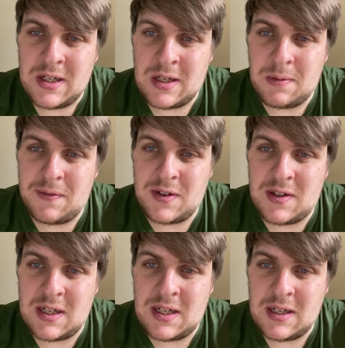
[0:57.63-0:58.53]

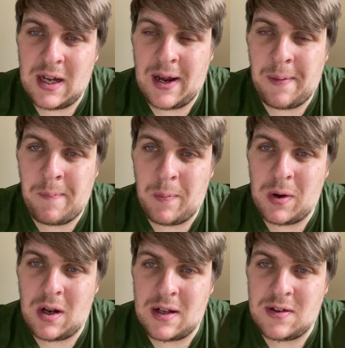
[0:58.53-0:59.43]
obviously
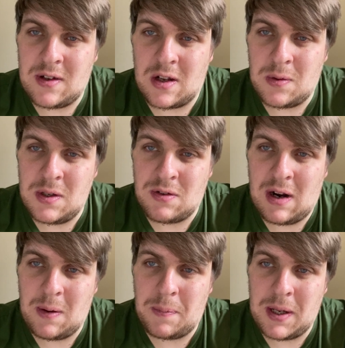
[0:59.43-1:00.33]
would like to start to
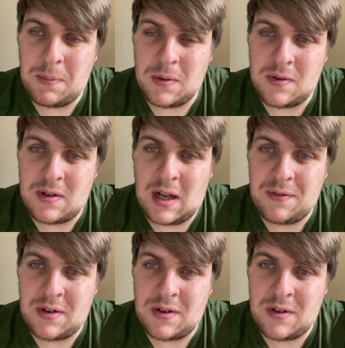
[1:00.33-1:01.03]
interact with people and stuff.